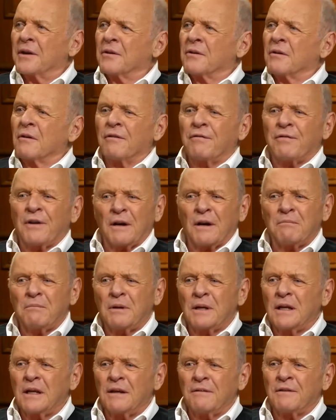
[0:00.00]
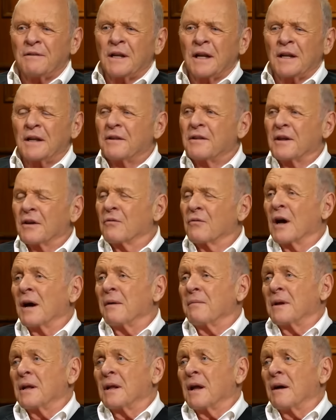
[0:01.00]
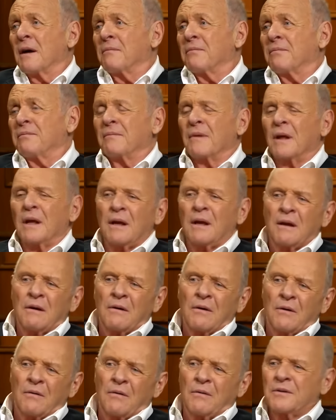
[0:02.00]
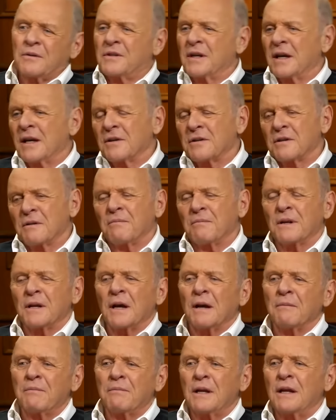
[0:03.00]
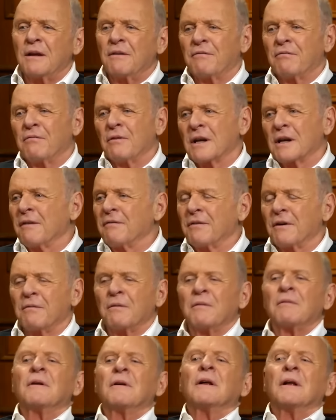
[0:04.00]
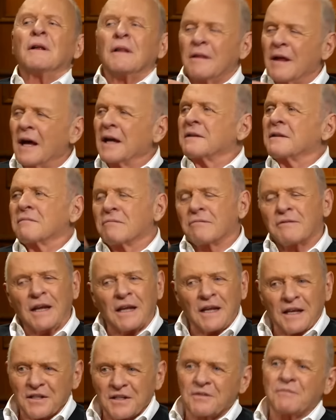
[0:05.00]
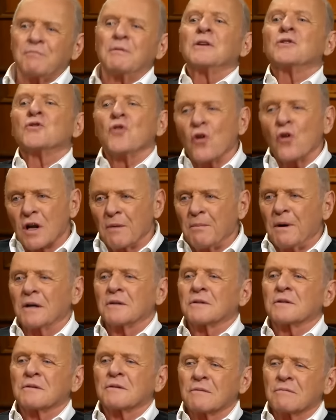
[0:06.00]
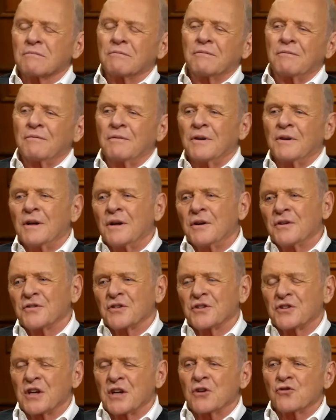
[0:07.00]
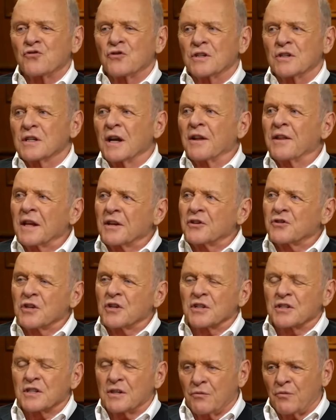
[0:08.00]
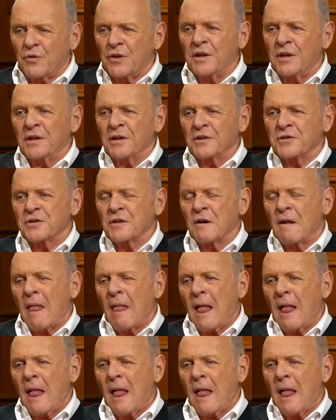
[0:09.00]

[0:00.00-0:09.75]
I don't know if I believe in anything. I mean, I am a deity, but I believe whatever that thing is that we talk about for centuries, I think it's just within us.